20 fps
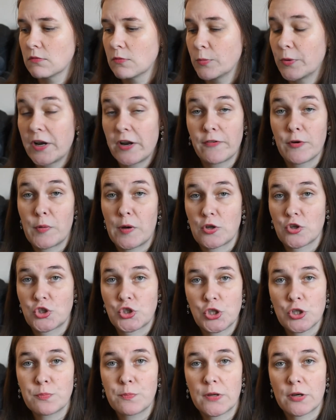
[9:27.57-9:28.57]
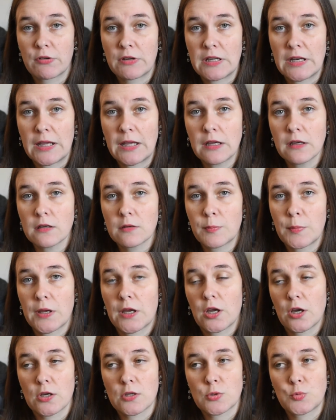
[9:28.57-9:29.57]
what everyone should be reading,
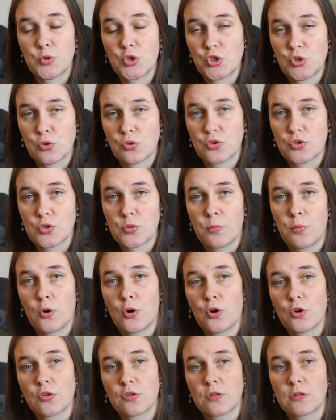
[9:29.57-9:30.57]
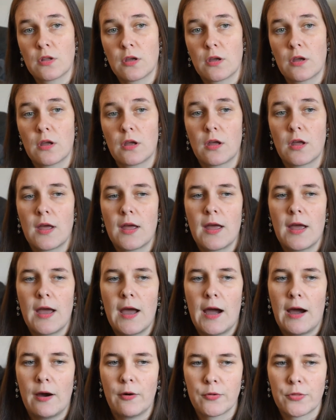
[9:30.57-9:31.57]
because we should support the
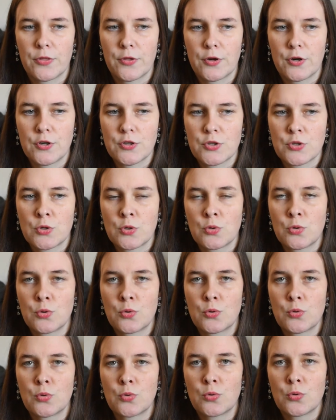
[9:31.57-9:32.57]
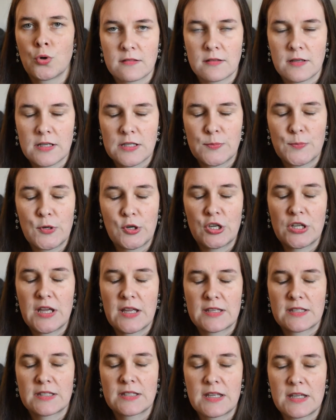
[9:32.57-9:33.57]
authors who
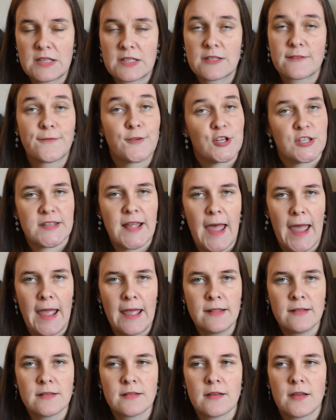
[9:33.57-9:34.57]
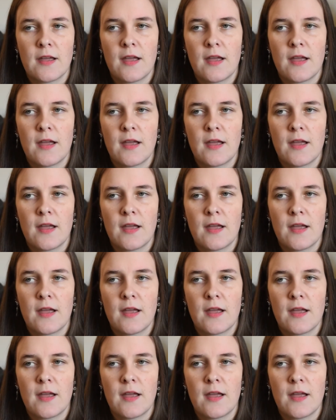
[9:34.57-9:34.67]
experience this firsthand.